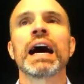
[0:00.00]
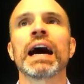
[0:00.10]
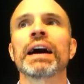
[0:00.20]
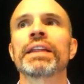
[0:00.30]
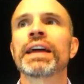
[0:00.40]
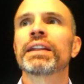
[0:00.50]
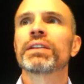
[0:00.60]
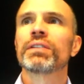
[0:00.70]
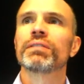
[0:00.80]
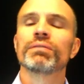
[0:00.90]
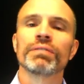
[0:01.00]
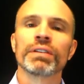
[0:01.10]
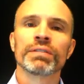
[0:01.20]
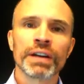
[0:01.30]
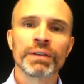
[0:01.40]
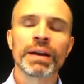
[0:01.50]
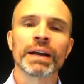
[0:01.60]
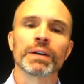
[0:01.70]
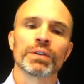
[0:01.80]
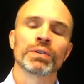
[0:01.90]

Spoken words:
That is very rare.